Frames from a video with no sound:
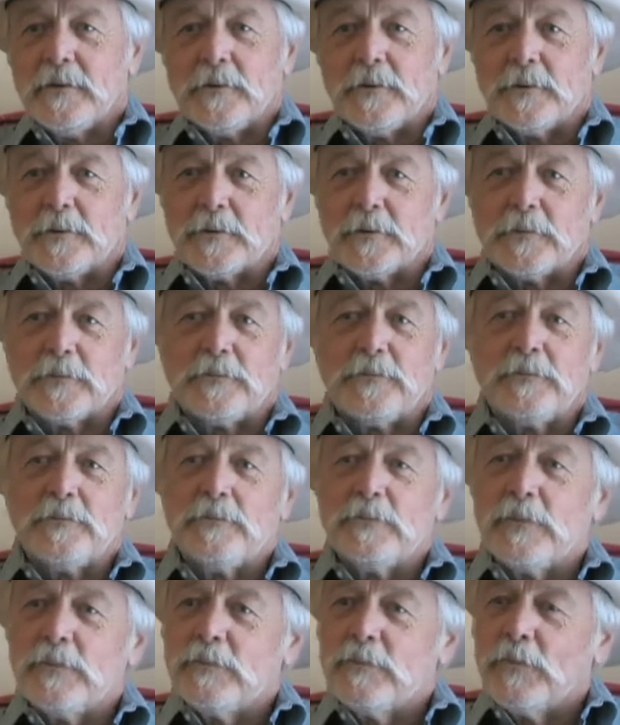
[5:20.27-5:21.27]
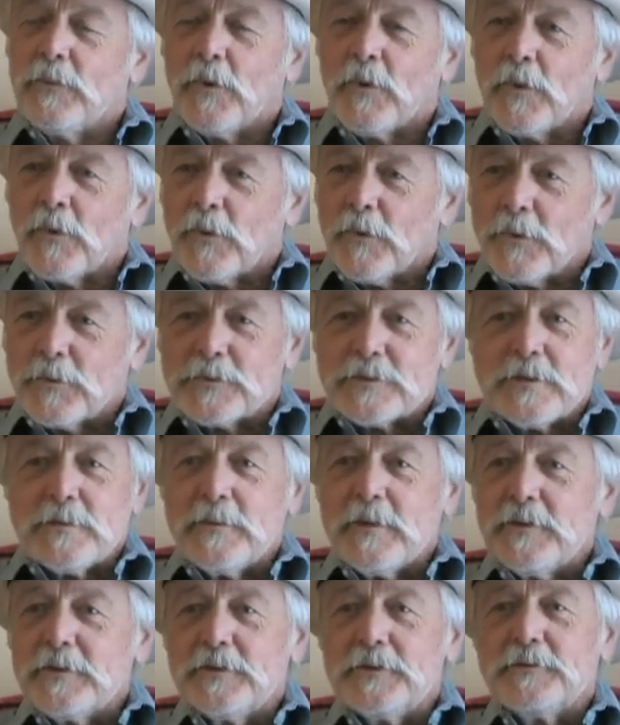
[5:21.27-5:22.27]
or some
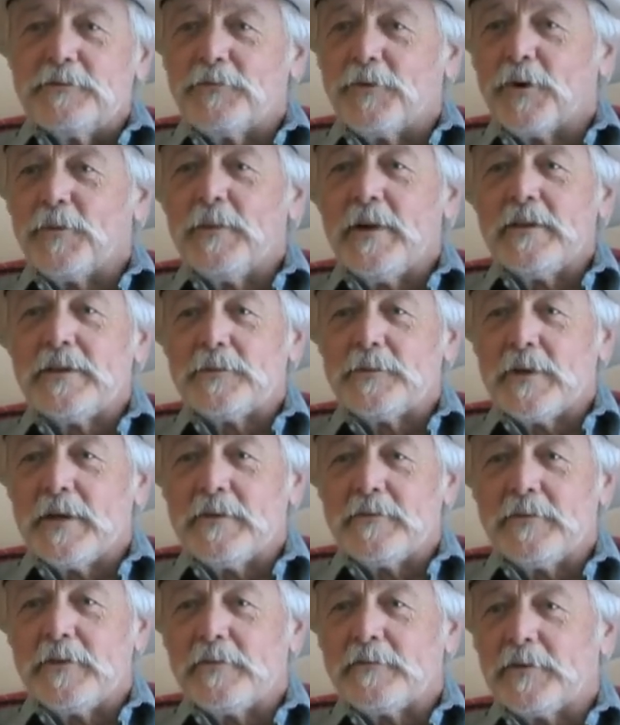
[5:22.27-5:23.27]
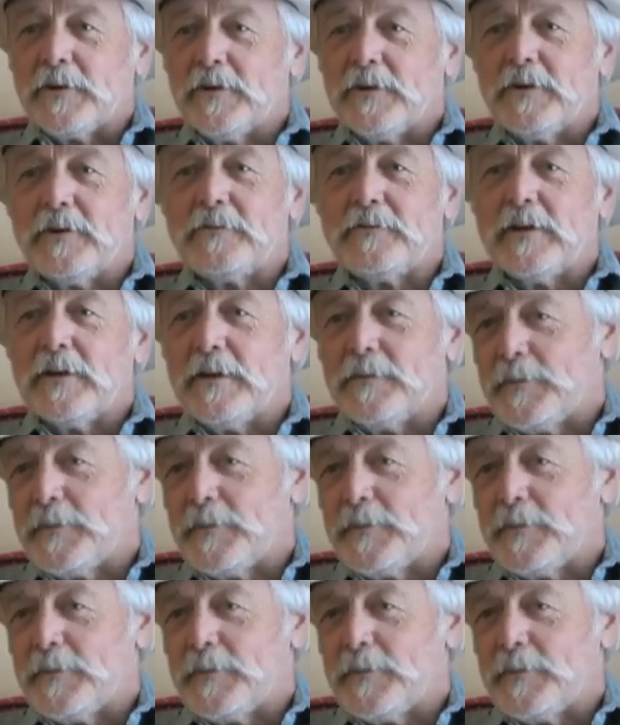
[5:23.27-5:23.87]
other new format that we haven't even heard of yet.